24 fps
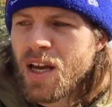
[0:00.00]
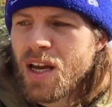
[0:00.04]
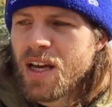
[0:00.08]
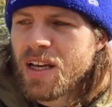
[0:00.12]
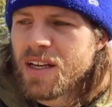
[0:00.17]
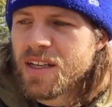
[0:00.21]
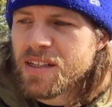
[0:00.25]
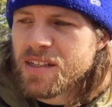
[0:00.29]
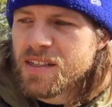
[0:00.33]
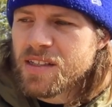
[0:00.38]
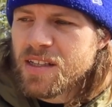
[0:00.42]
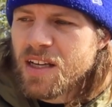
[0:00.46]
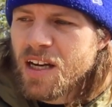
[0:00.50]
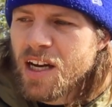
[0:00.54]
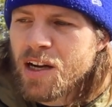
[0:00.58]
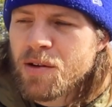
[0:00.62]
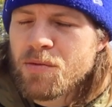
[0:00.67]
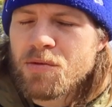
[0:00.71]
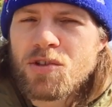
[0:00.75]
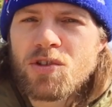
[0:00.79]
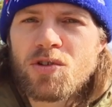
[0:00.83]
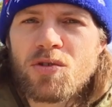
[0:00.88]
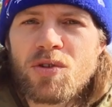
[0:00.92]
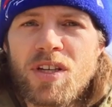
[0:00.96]
It is
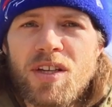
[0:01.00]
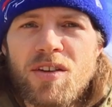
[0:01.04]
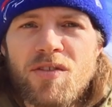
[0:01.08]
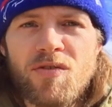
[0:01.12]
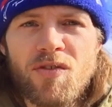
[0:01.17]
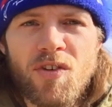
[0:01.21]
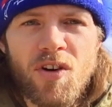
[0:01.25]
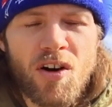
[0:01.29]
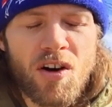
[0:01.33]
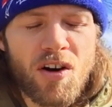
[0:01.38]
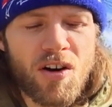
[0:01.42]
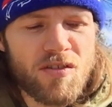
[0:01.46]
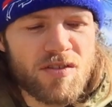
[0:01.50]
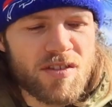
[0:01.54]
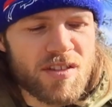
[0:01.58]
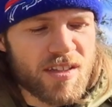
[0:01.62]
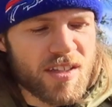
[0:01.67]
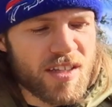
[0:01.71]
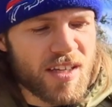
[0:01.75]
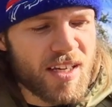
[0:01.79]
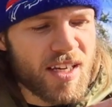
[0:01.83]
time to evolve to the